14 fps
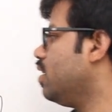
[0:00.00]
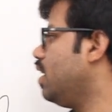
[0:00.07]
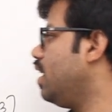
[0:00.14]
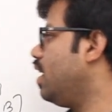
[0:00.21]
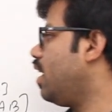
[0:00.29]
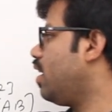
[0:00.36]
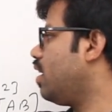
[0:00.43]

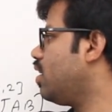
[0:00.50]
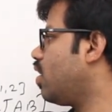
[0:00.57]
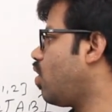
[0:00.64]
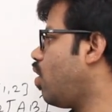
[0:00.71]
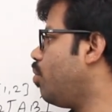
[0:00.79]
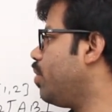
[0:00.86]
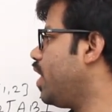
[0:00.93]
Here the
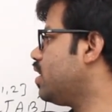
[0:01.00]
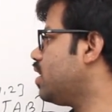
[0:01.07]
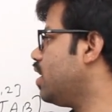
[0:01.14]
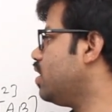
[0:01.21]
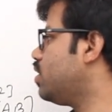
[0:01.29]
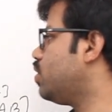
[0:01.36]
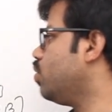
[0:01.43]

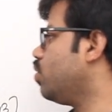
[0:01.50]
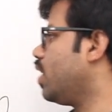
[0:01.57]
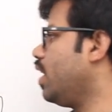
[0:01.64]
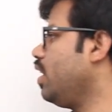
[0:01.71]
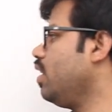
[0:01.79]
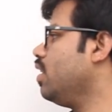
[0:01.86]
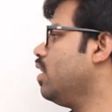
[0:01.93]
combination is 2
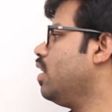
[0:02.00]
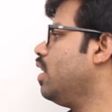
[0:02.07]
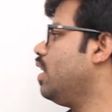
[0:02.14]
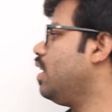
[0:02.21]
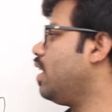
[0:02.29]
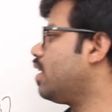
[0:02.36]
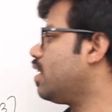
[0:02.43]
3.
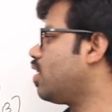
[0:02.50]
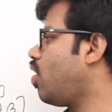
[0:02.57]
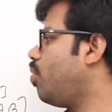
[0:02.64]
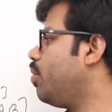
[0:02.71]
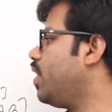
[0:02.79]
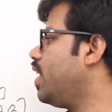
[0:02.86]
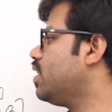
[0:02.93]
Here the
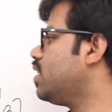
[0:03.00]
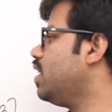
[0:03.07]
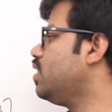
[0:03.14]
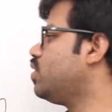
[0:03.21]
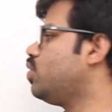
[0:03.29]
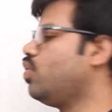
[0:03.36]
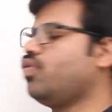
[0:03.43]
combination
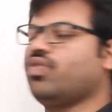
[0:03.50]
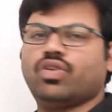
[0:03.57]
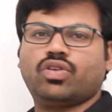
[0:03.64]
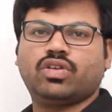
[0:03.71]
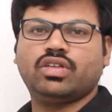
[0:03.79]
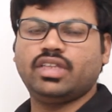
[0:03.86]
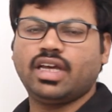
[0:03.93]
is 2
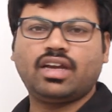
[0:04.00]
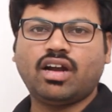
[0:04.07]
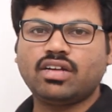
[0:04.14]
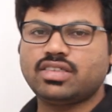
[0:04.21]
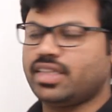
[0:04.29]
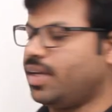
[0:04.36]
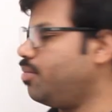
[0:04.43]
4. They are
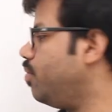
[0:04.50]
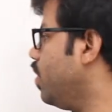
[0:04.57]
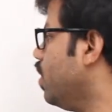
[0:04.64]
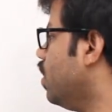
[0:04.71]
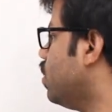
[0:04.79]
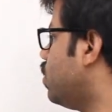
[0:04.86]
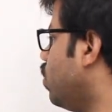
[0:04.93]
not same.
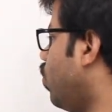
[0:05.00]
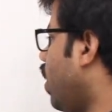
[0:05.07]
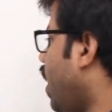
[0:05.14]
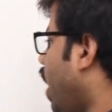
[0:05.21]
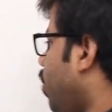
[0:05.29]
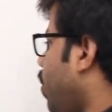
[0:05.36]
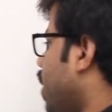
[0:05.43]
So
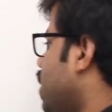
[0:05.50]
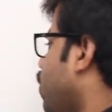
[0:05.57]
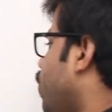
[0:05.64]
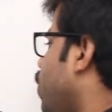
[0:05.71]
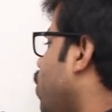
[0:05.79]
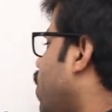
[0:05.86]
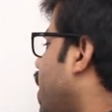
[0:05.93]
what happens if you